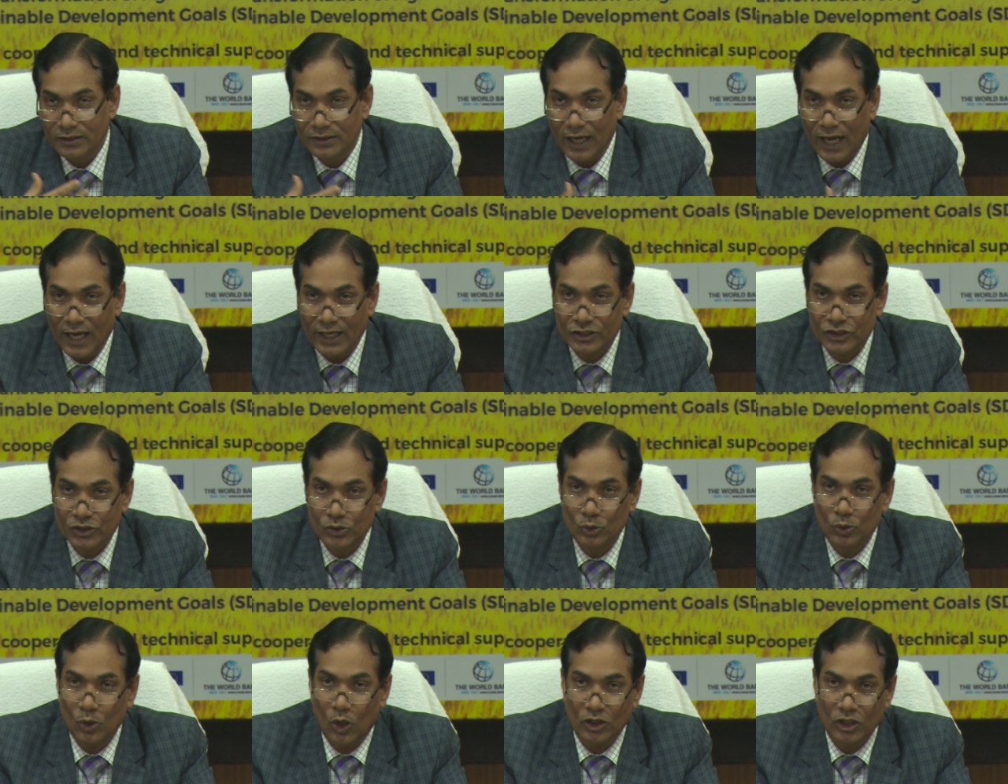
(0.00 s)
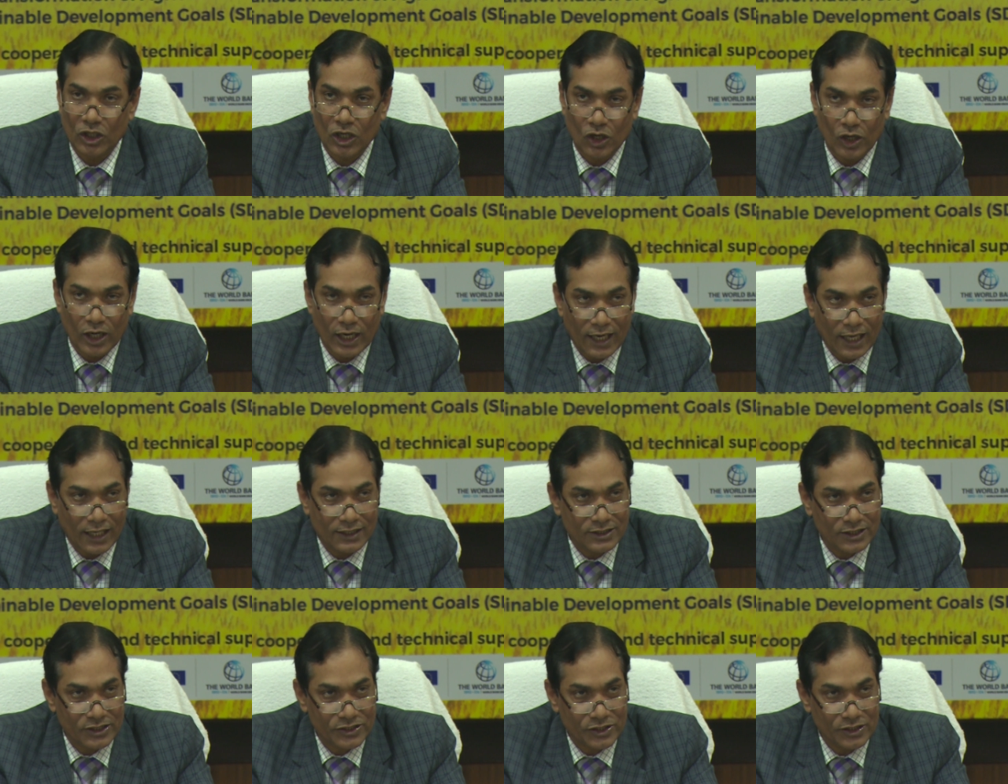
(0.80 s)
Thanks to other
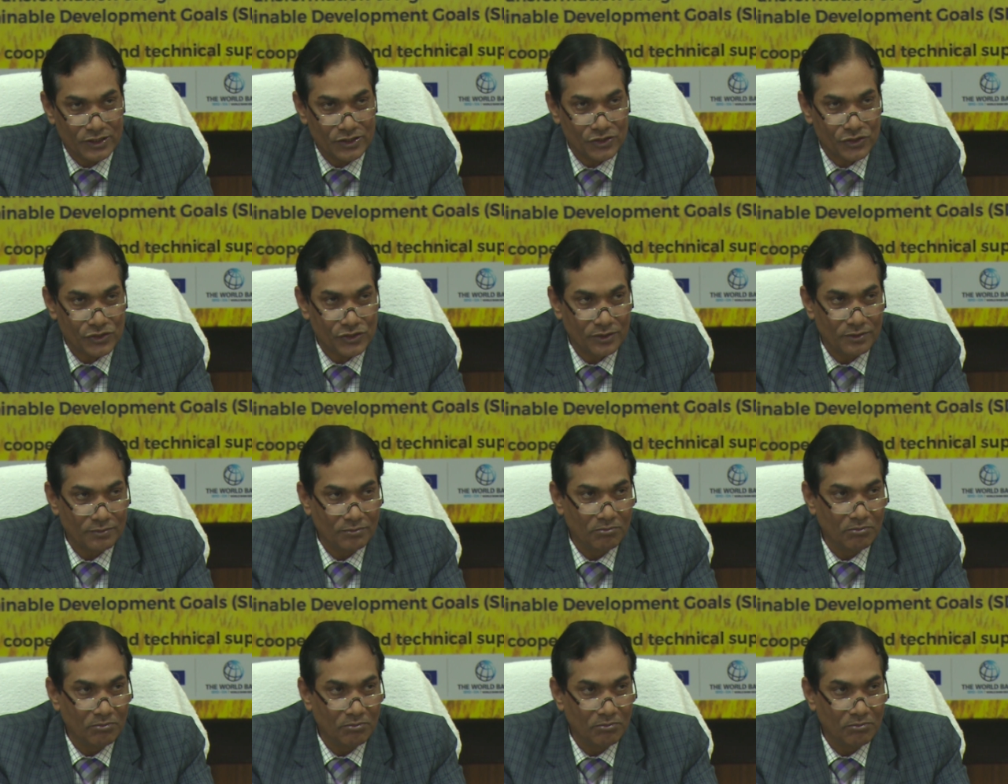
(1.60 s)
organizations,